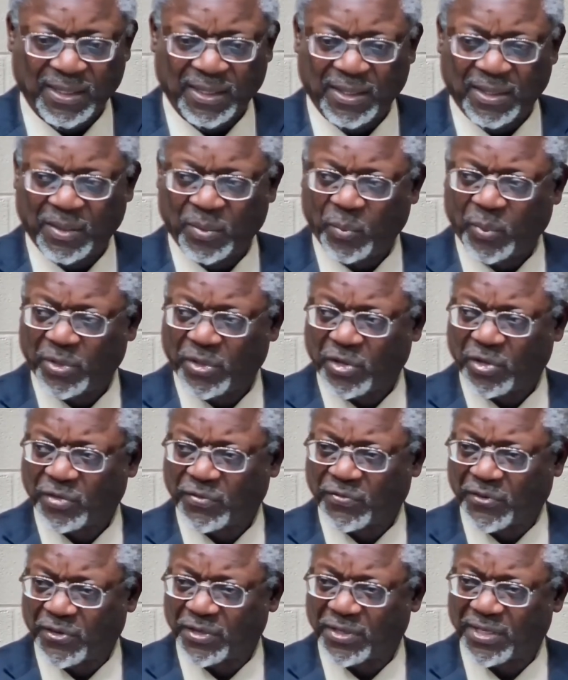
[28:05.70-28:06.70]
With those
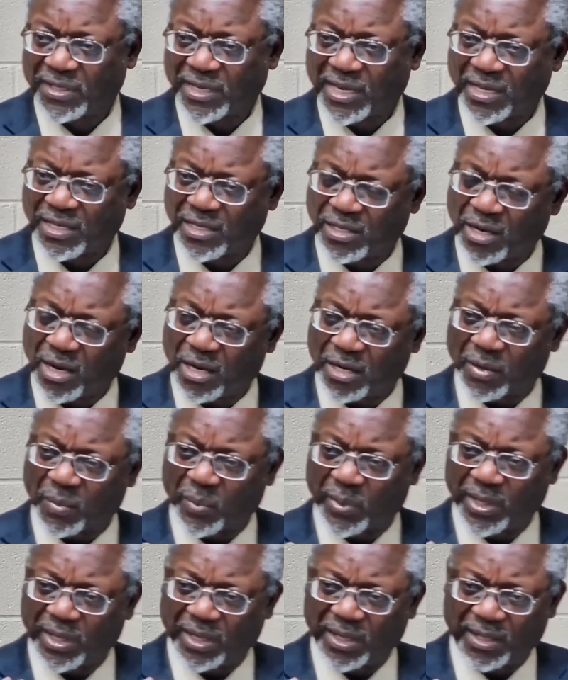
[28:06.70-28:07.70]
verses I started
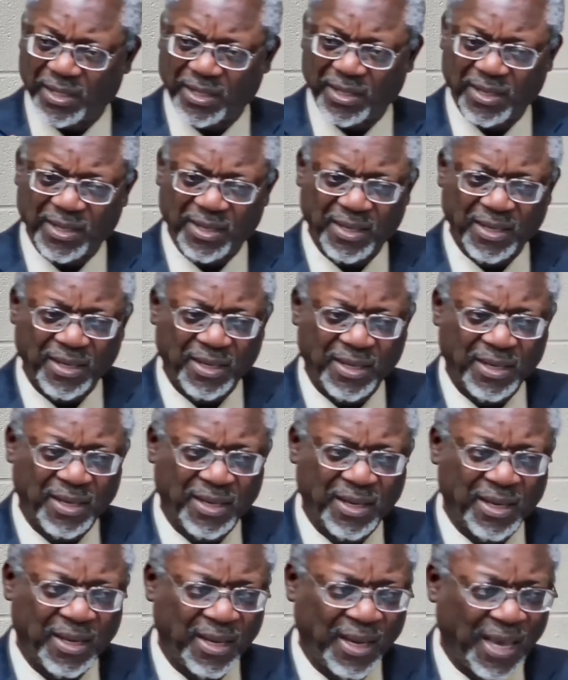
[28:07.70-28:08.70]
with
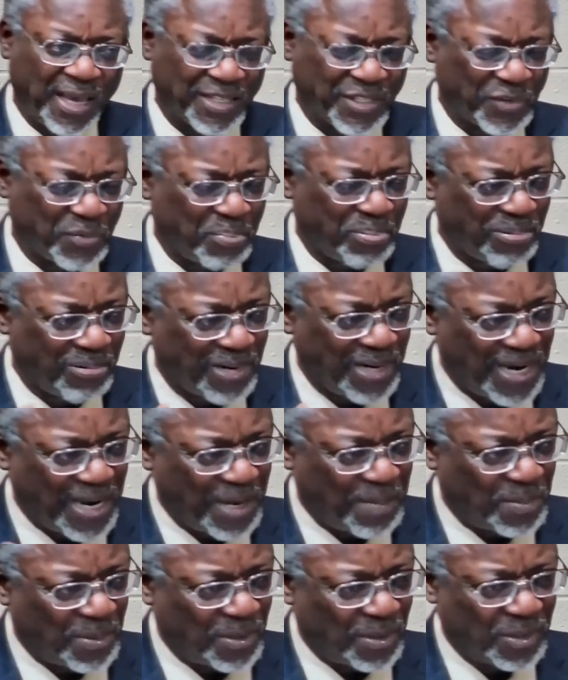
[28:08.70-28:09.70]
as a
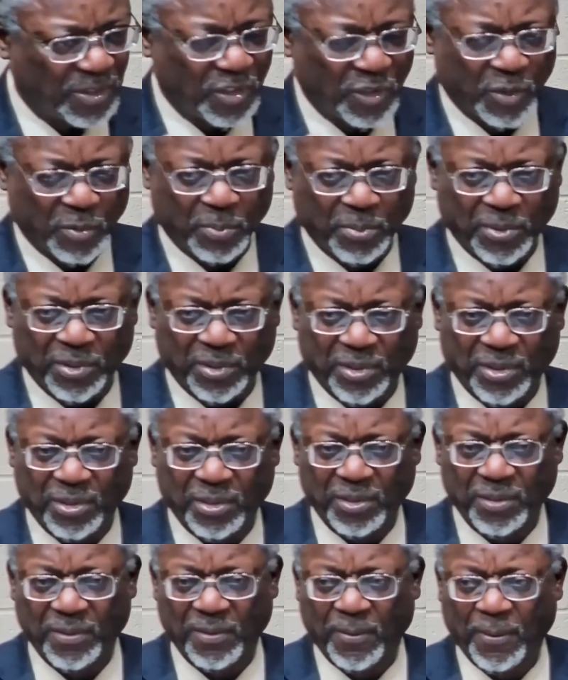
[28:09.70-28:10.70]
preamble to the book,
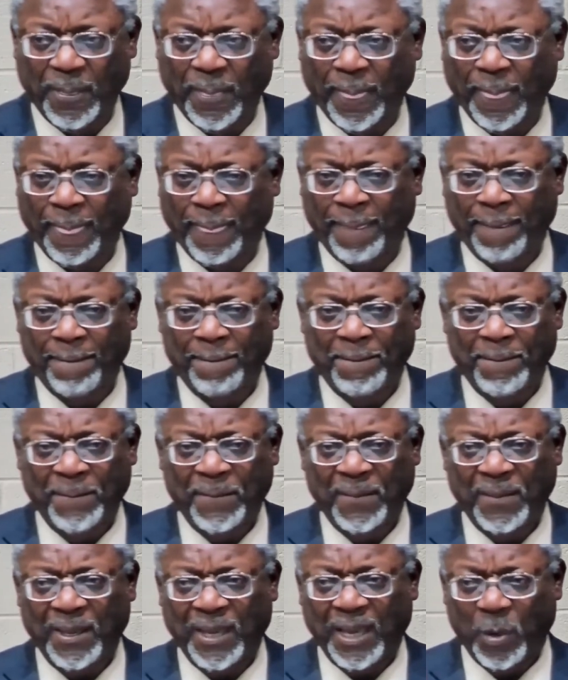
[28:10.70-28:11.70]

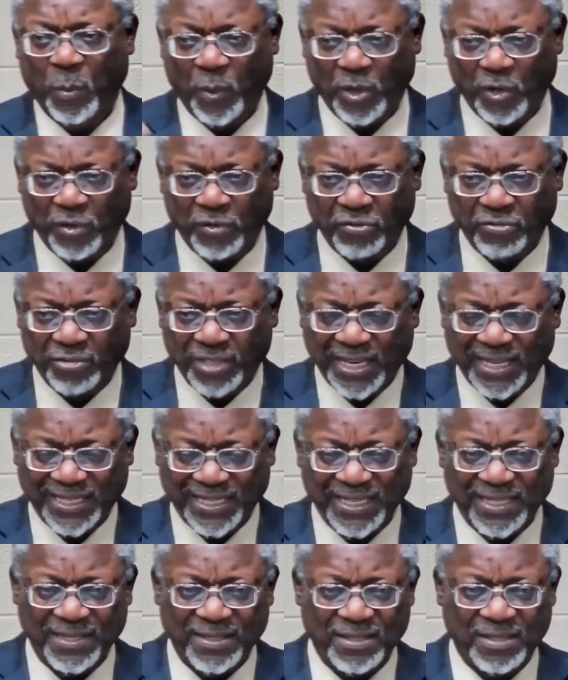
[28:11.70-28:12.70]
and we look through that
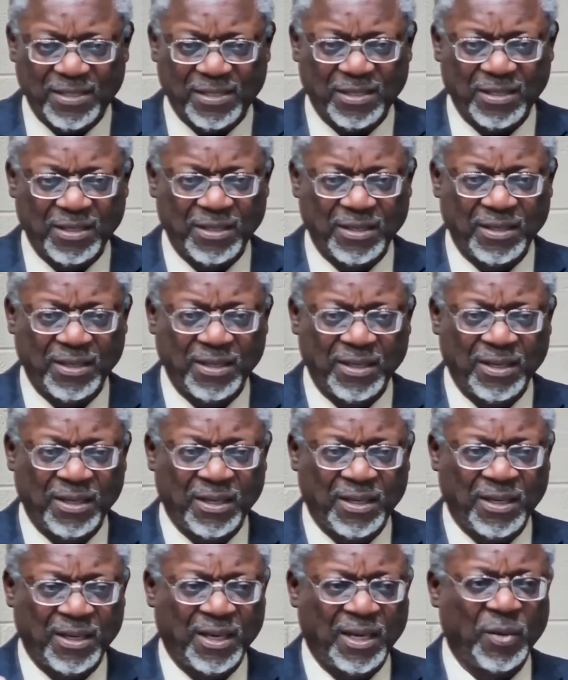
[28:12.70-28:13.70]
lens
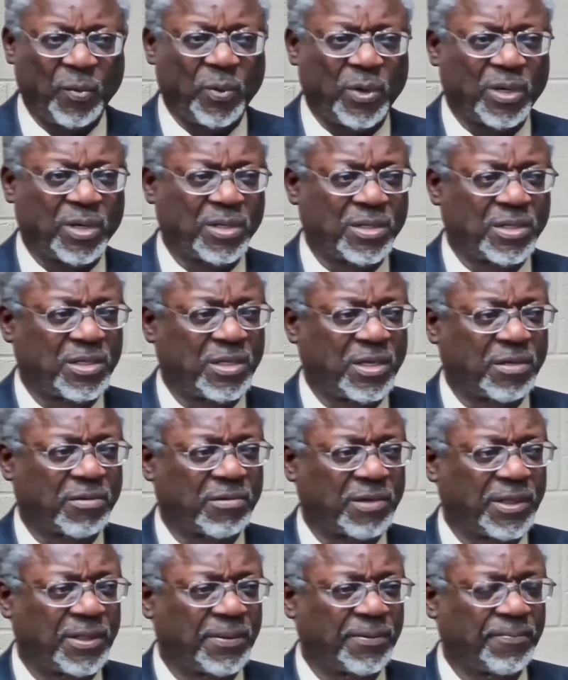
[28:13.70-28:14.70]
and we're
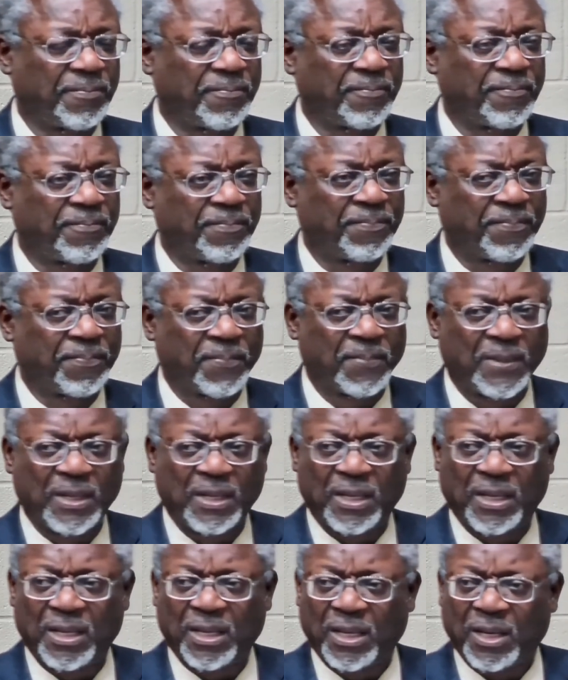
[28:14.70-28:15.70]
considering.
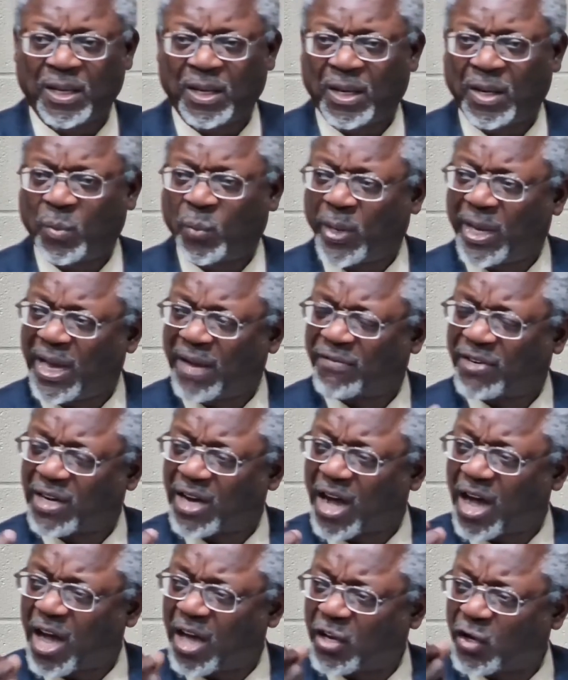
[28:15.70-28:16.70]
We have a
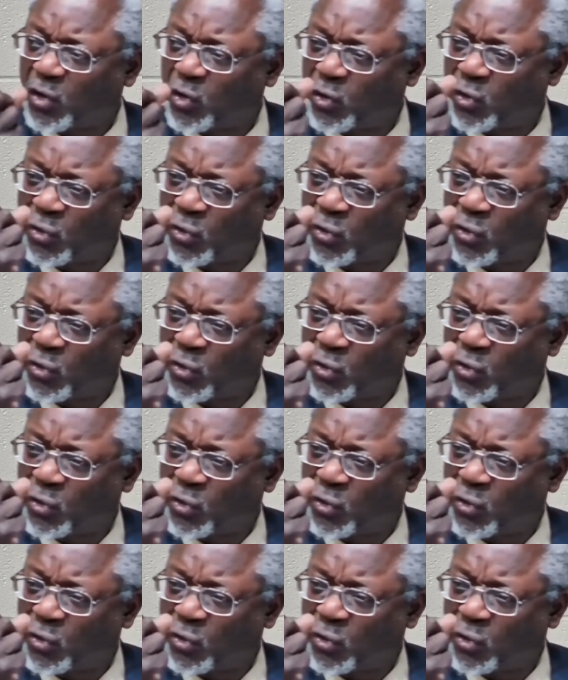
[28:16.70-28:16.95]
God who